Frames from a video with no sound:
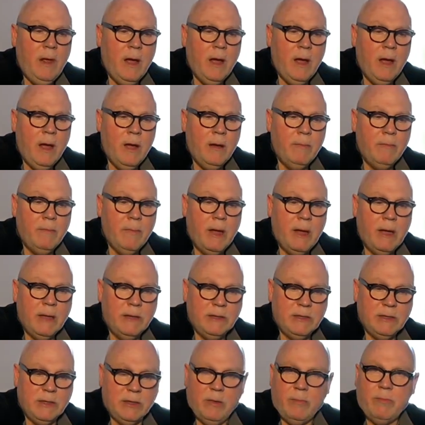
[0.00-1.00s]

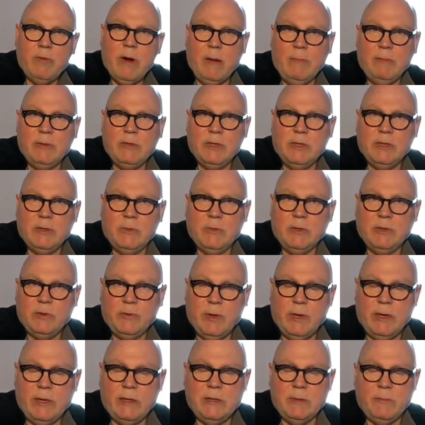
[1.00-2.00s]
And so the parameters were
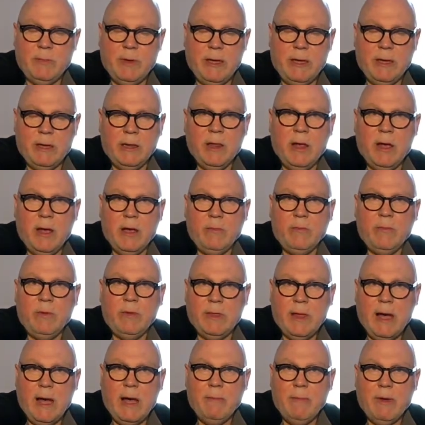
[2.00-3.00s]
tweaked to be in line
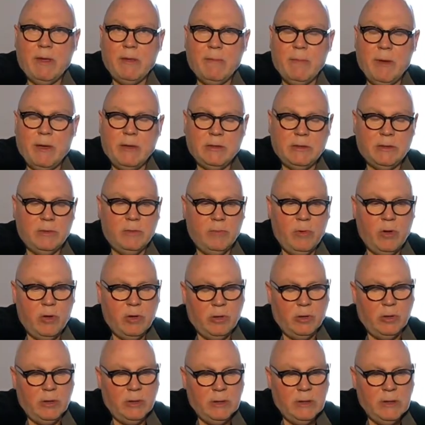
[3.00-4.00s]
with that mathematical
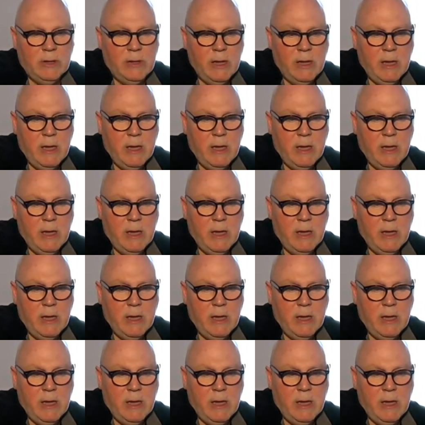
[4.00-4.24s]
model.